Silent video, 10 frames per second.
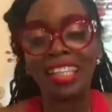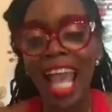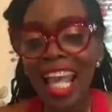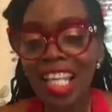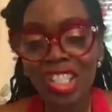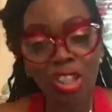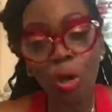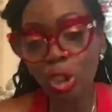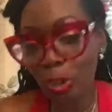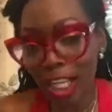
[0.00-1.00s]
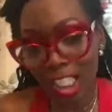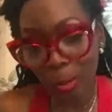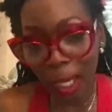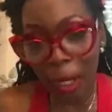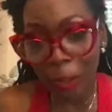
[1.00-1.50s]
that is so
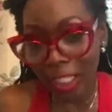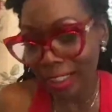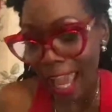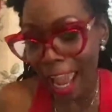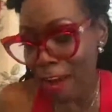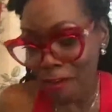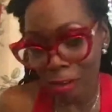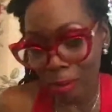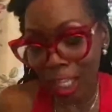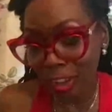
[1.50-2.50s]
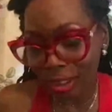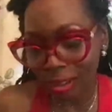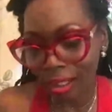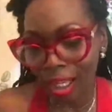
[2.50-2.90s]
transparent, that information.